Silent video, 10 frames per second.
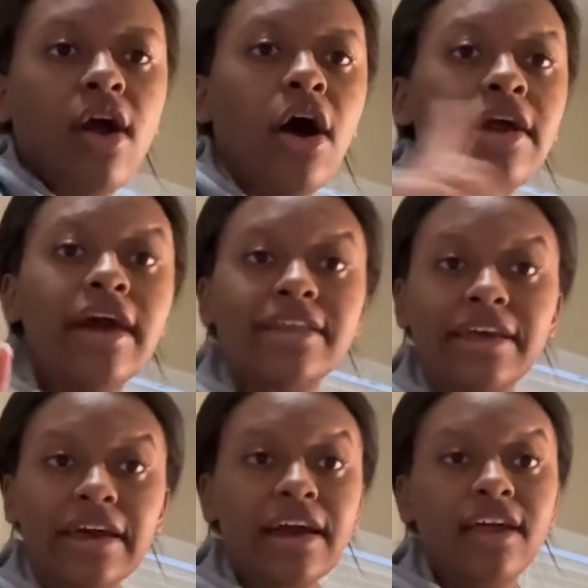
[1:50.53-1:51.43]
oh yeah, and
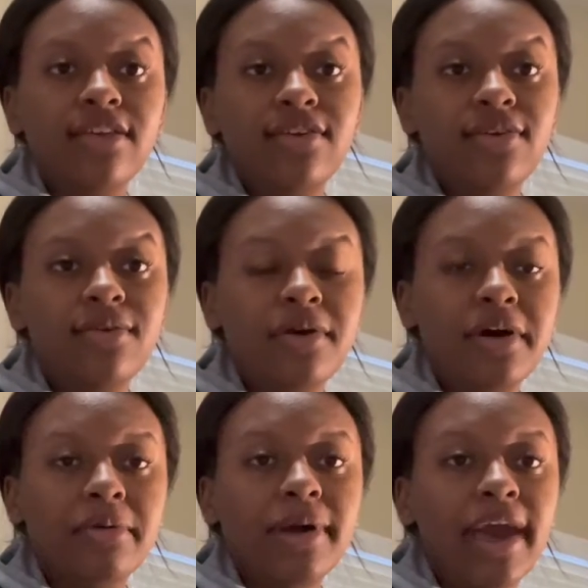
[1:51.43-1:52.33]
then I got a new
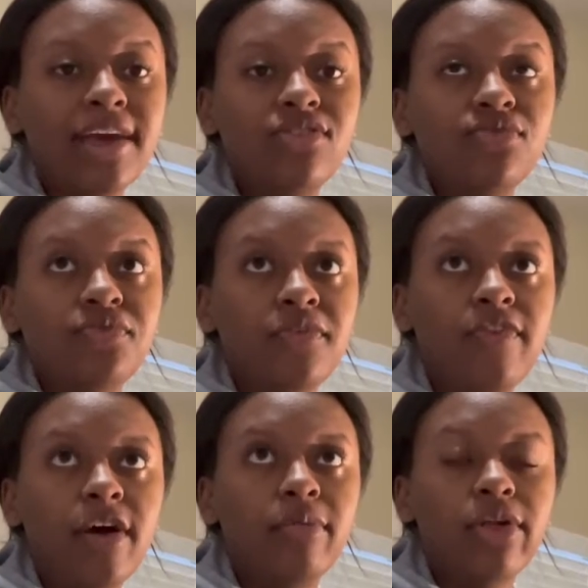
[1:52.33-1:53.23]
um, case from
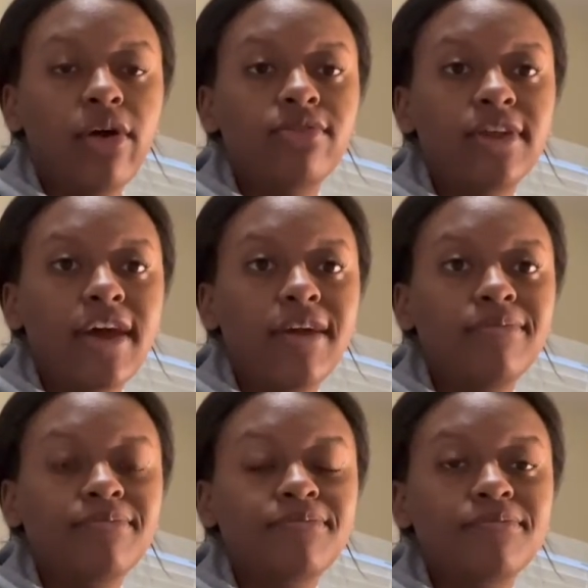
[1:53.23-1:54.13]
Five Below today,
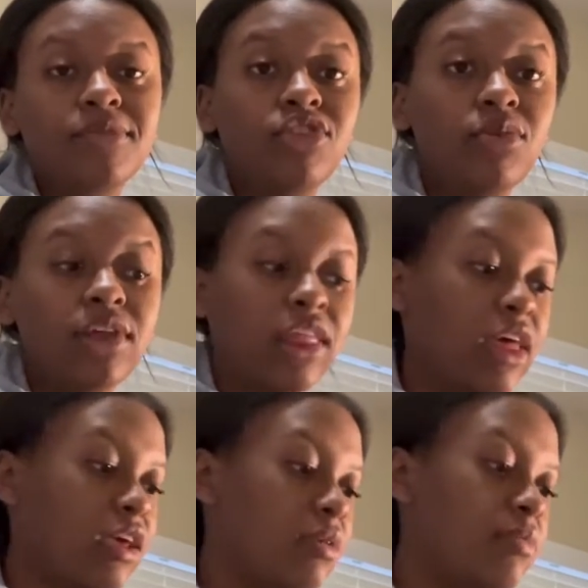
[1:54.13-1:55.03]
which I really
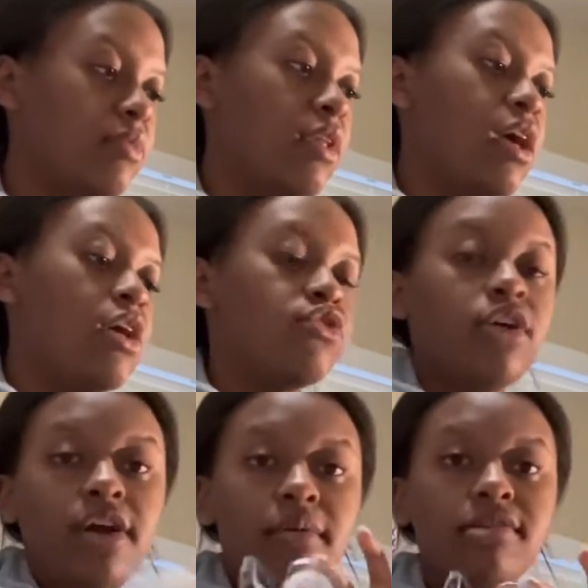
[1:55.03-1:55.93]
like. So
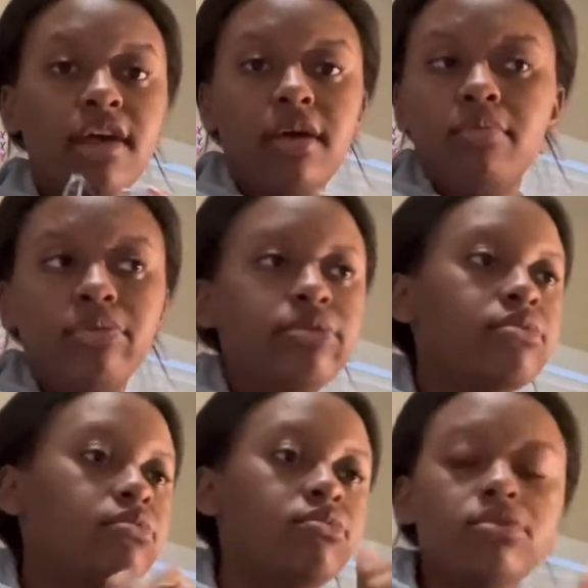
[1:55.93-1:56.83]
I got my tape
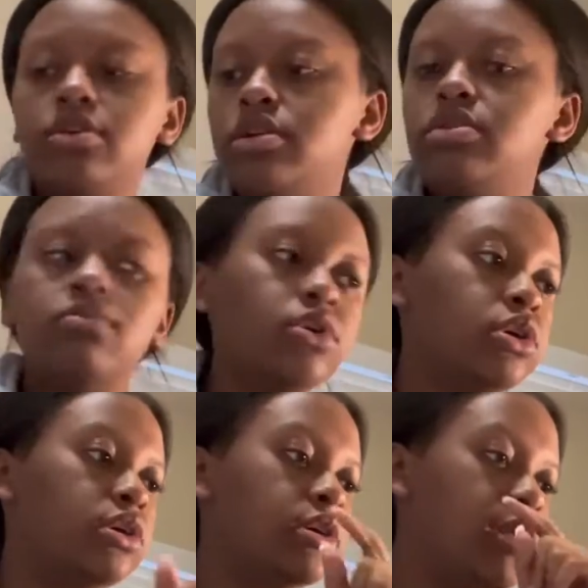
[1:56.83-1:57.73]
we're we're
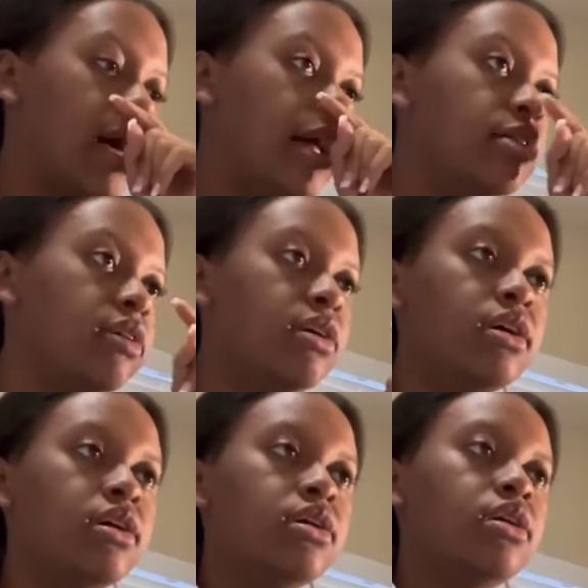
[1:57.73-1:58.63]
good on that.
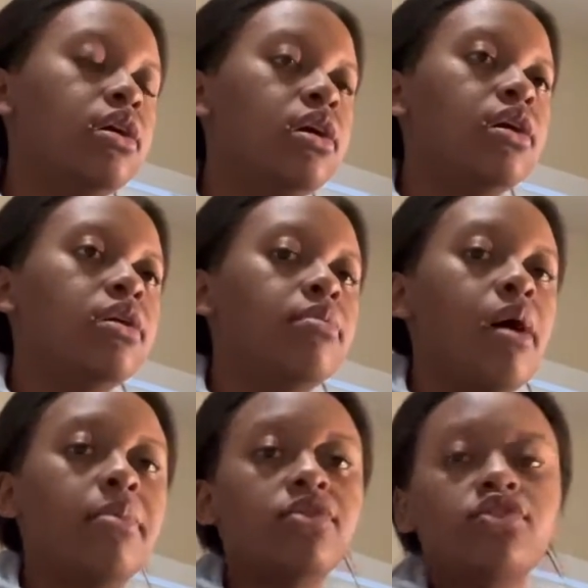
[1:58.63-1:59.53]
Um,
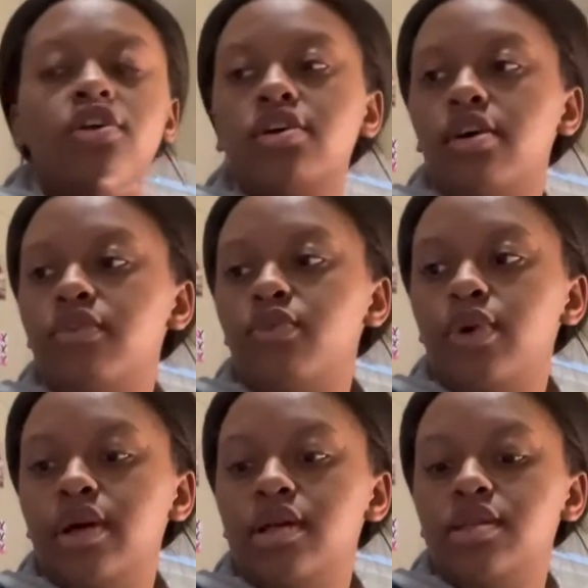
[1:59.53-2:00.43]
I'm gonna start off
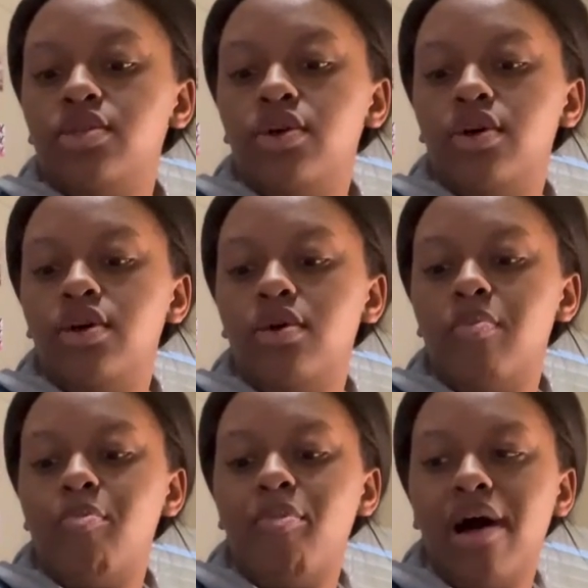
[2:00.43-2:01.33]
with
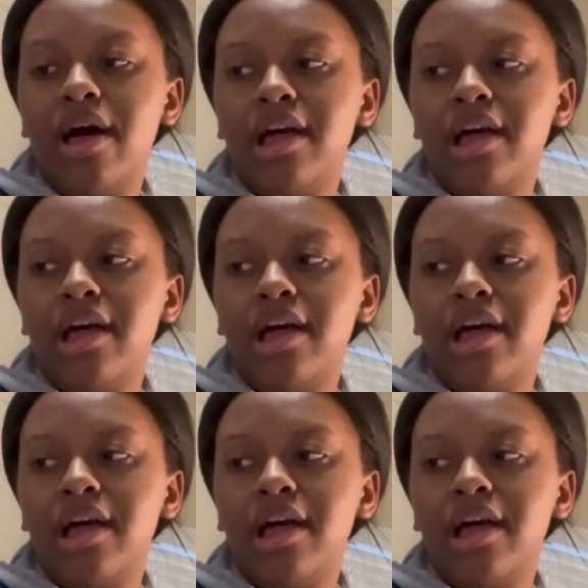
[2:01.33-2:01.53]
my